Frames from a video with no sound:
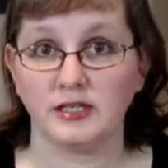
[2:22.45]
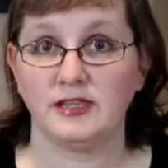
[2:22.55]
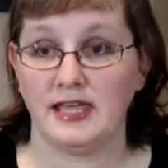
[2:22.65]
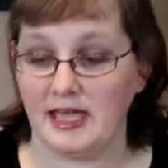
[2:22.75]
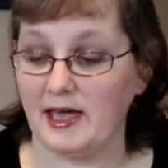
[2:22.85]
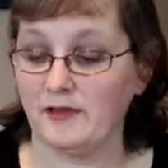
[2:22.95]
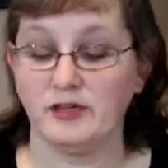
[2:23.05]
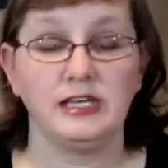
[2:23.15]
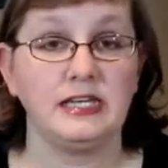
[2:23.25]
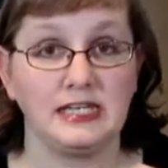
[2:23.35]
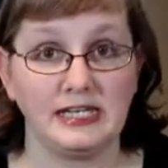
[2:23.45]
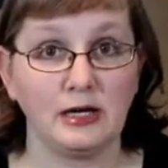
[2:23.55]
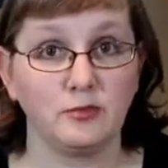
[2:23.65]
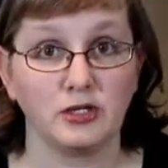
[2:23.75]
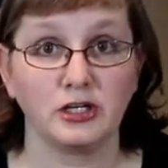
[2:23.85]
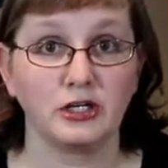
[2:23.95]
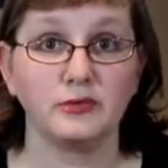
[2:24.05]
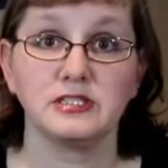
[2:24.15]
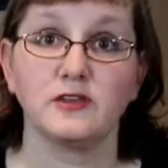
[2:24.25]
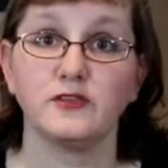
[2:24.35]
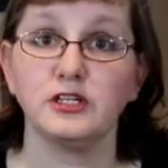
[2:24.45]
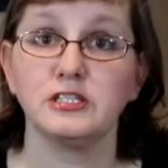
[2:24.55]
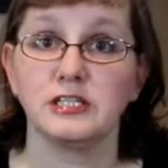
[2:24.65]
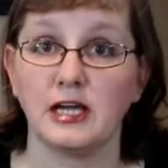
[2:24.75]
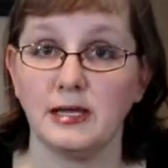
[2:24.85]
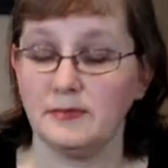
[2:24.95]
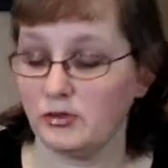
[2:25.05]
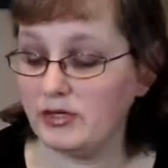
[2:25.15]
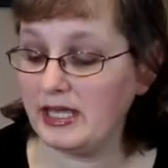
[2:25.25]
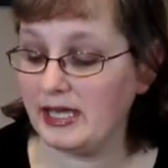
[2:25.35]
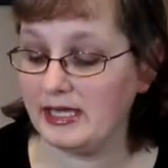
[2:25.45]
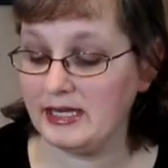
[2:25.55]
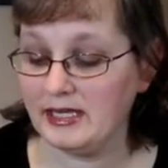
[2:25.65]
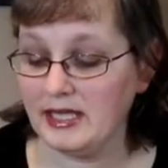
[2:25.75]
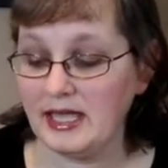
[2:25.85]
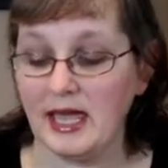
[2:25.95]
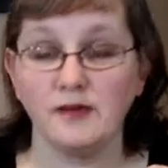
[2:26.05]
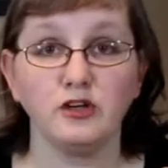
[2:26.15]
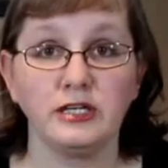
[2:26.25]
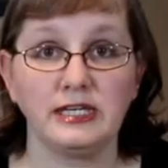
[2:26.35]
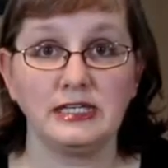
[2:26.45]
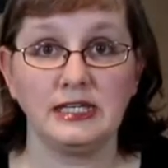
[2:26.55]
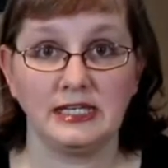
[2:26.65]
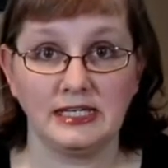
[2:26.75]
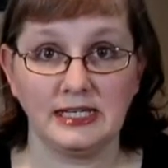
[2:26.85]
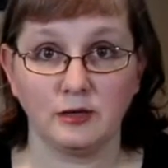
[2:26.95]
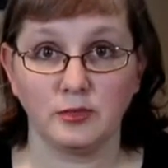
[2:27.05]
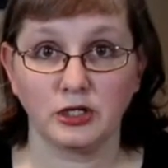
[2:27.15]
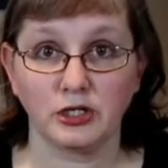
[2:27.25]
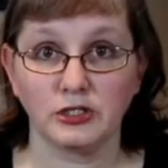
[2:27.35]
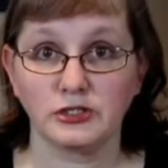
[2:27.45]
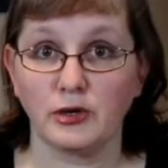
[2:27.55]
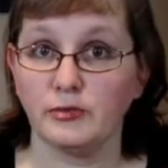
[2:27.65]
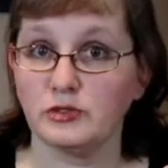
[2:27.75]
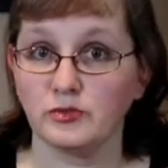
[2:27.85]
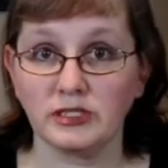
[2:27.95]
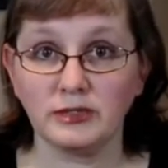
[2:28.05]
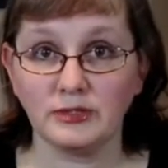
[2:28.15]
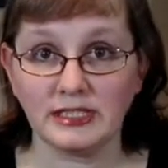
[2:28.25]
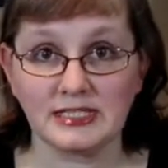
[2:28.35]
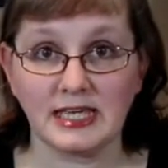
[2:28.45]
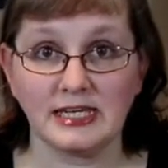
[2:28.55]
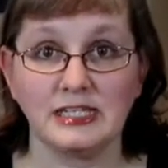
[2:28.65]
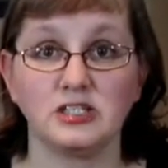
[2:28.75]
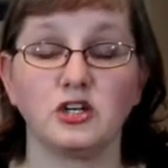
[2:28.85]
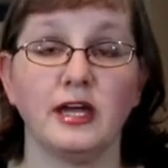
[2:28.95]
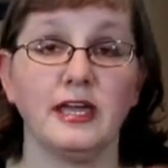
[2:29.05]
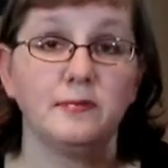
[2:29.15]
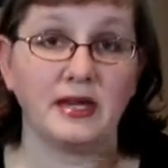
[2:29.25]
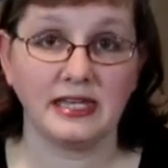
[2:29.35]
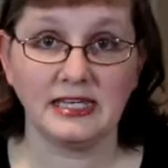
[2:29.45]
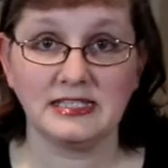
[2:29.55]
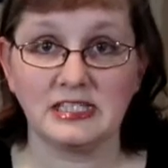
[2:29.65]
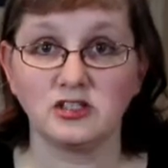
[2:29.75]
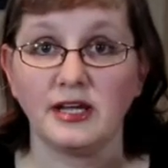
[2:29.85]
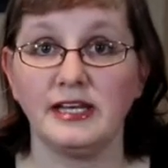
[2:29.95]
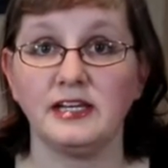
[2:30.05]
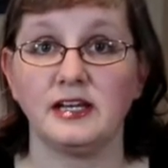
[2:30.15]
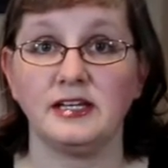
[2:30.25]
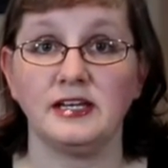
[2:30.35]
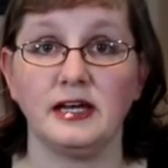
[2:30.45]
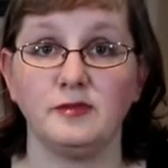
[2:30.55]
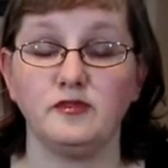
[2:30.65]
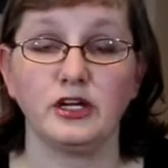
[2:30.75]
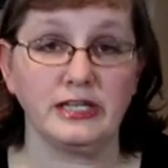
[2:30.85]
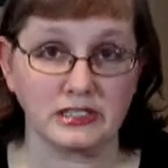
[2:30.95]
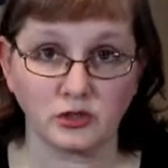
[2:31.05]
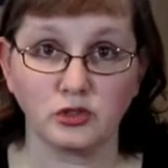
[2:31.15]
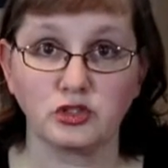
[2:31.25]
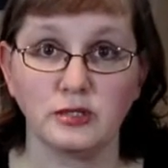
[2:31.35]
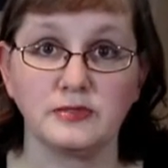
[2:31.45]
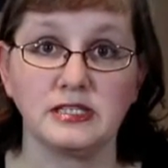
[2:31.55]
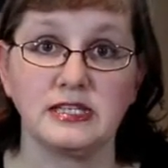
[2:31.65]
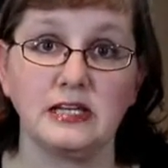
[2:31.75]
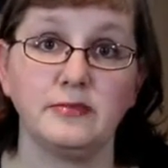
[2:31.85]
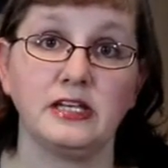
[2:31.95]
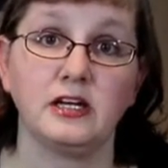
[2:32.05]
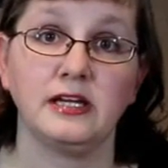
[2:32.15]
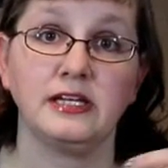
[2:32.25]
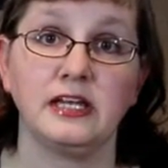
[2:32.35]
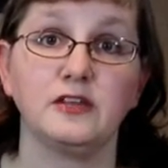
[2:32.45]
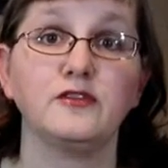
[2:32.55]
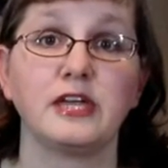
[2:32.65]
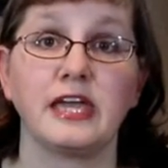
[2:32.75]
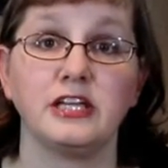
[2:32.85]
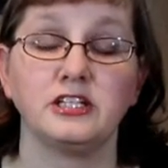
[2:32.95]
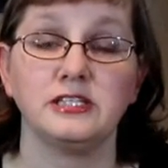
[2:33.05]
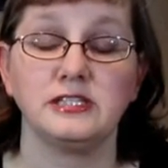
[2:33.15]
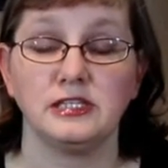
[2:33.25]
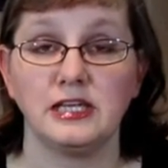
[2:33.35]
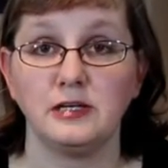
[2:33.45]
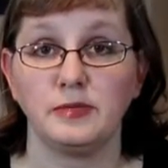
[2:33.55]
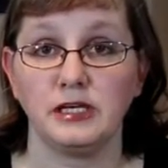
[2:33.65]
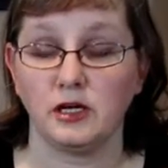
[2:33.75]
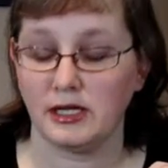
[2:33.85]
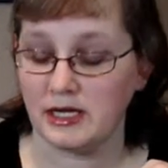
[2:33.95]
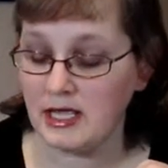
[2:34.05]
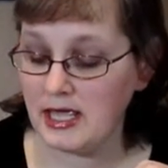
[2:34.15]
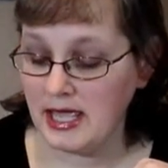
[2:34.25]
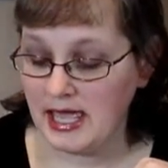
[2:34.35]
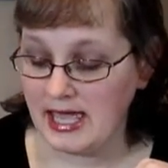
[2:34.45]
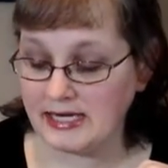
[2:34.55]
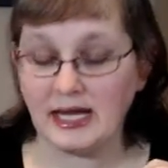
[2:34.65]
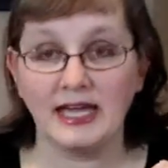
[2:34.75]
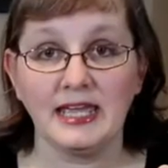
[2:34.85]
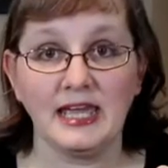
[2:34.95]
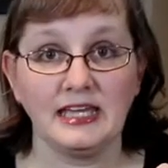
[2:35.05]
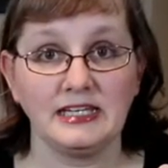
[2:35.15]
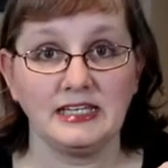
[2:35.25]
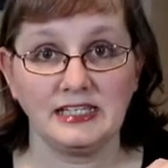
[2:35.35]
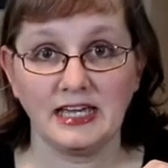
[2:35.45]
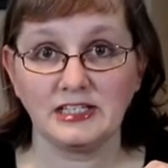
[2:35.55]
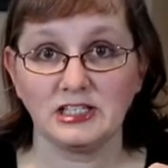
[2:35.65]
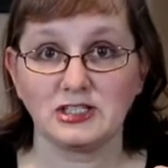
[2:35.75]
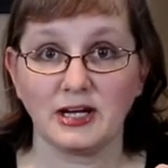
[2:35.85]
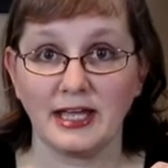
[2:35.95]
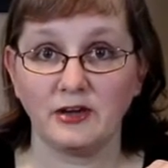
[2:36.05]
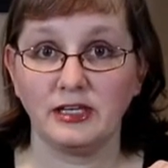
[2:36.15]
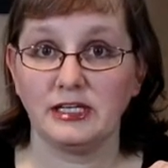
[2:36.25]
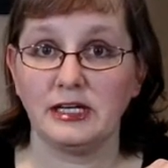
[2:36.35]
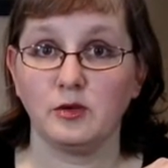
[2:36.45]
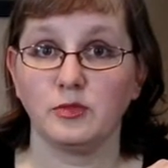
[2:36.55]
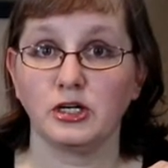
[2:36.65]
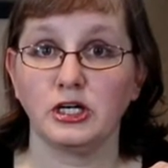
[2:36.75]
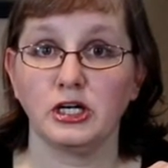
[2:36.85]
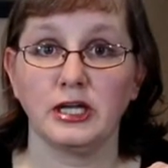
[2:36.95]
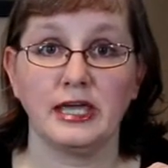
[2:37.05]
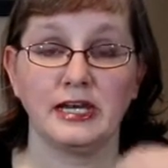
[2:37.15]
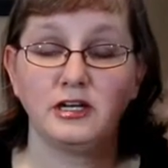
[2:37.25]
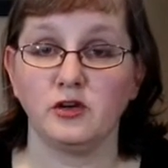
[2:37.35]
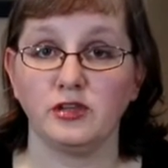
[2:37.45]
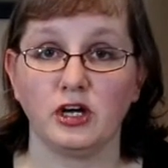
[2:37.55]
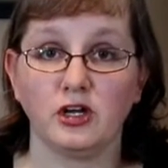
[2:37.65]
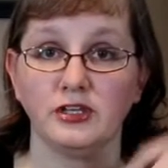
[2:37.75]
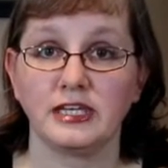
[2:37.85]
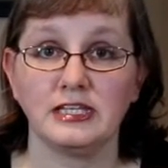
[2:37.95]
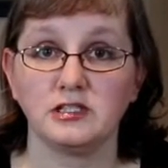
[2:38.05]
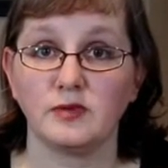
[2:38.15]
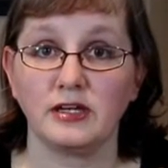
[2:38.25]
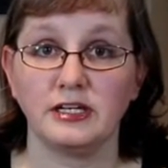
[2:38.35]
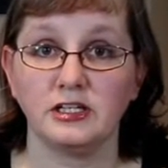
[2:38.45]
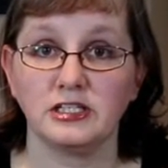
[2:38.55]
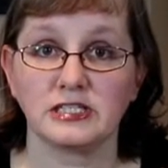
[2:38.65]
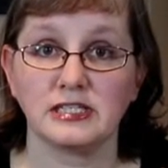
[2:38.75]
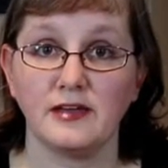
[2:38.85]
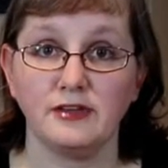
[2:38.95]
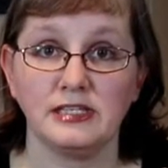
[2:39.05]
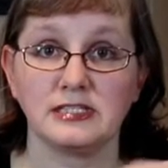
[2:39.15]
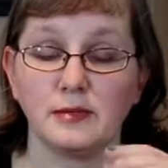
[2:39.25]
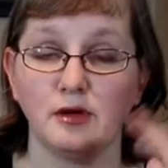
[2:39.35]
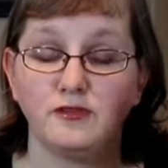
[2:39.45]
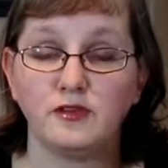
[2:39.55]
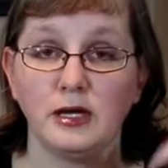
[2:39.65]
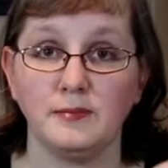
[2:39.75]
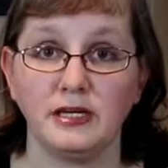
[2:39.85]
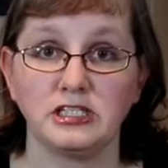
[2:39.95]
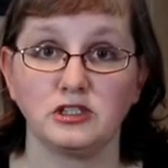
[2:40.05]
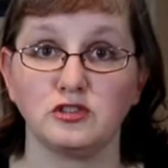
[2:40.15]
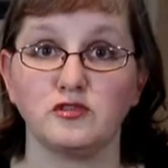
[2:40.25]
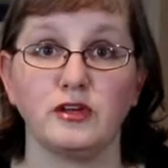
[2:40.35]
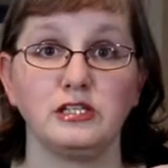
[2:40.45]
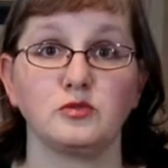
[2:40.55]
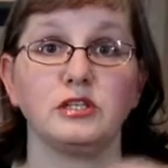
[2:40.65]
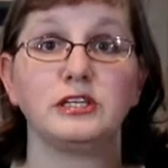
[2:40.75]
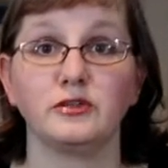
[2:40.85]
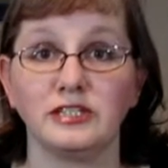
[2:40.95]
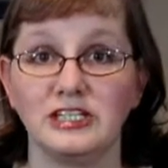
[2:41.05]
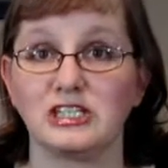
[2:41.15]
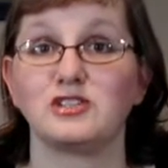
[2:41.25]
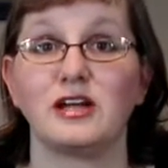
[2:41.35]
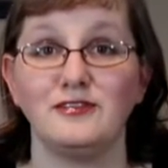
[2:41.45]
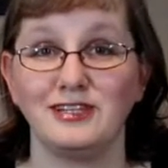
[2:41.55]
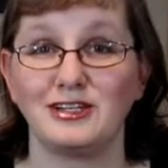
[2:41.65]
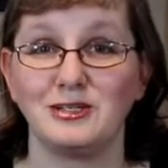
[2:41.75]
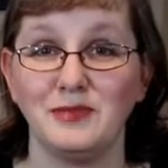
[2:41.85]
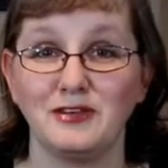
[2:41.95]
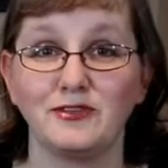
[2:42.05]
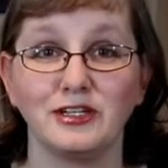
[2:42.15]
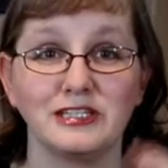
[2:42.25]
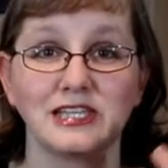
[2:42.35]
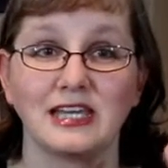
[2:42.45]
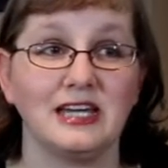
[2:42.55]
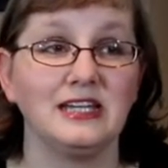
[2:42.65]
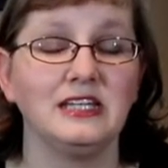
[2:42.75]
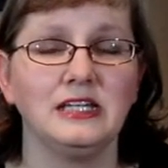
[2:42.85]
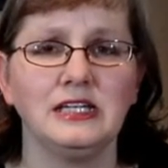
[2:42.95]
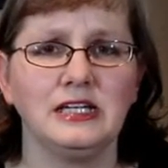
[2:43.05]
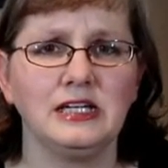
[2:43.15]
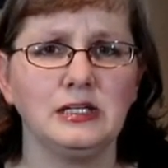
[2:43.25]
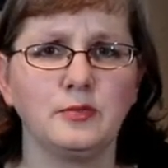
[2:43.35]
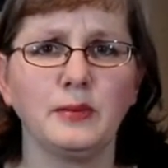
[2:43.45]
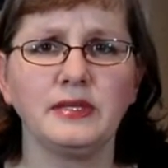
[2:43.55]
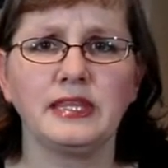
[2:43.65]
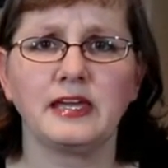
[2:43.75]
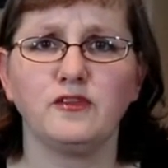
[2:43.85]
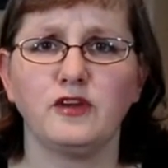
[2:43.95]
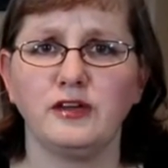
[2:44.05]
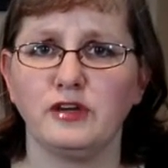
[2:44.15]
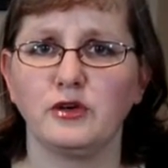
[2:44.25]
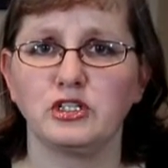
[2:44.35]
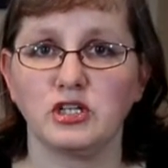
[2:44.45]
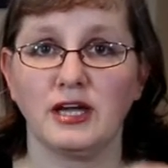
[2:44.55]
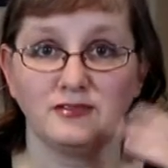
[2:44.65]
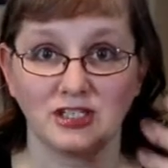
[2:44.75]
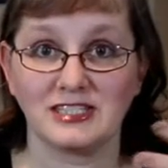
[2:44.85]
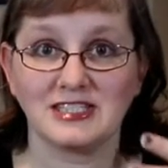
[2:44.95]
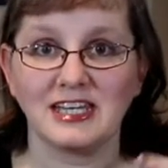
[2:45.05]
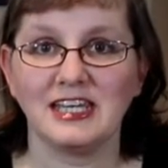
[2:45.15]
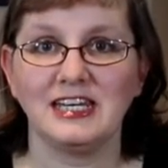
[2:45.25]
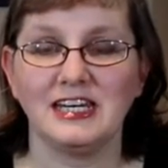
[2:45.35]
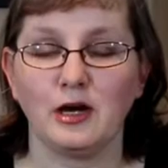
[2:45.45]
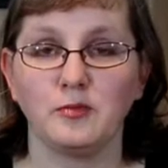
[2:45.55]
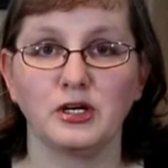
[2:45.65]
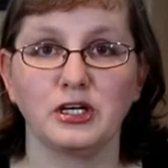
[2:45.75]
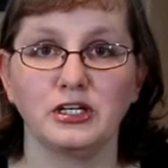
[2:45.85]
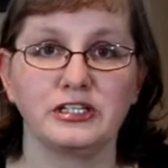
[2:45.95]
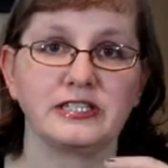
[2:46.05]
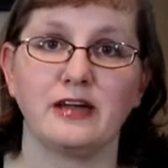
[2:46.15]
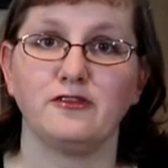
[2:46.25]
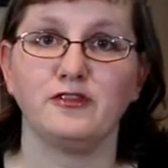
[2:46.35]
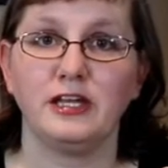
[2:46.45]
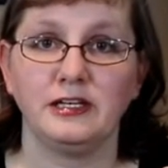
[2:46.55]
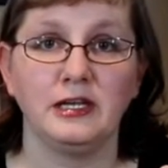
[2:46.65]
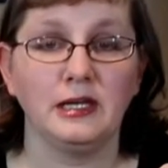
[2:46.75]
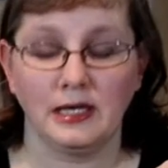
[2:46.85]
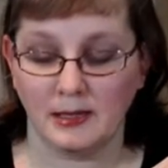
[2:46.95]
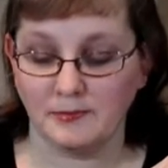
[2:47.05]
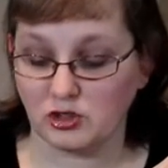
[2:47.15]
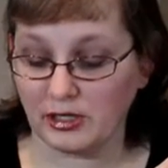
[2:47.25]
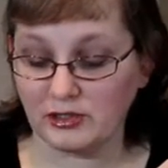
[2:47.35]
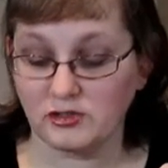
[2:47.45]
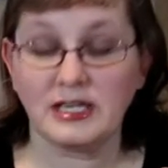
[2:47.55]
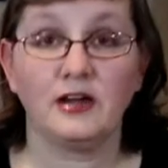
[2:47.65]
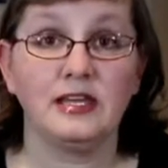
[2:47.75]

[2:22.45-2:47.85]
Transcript: They have an In-N-Out burger. It was the first time that we had ever eaten an In-N-Out burger, so I was really, really excited to try it. My kids had tried it on various school trips that they'd been on and other vacations that they'd been on, and I had yet to try out In-N-Out burger, and I know that all the kids around here just love it. Some of my children's friends will literally just drive down to Medford. It's like a probably like a 5-hour drive just to get In-N-Out burger and just have fun trying those out.